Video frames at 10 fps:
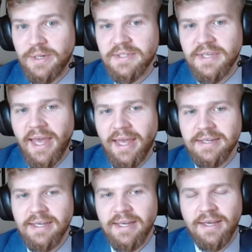risk.
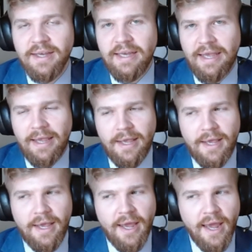And
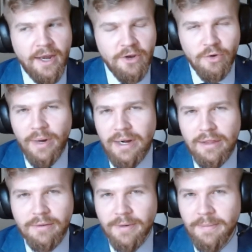can you wait
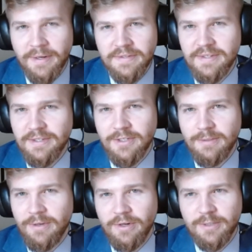three months to
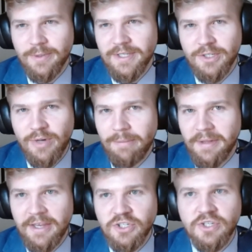submit your express entry
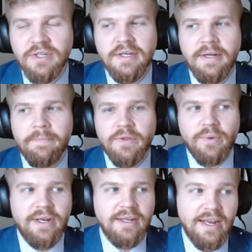application?
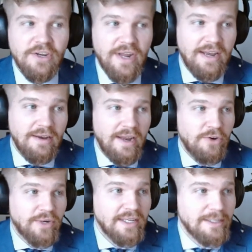right? In, in, in
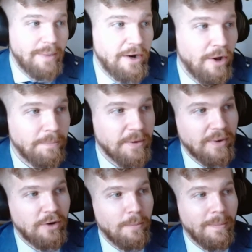your case, it might not be,
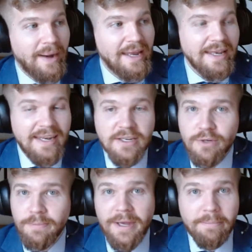right? You might need
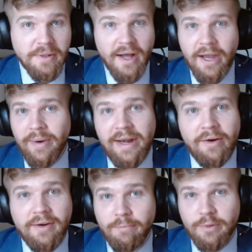to be applying right
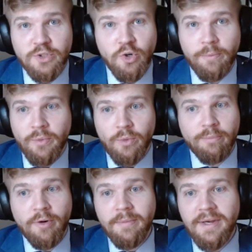now to get a bridging open
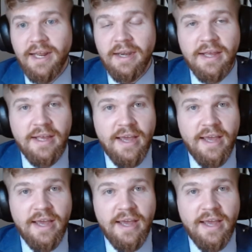work permit and,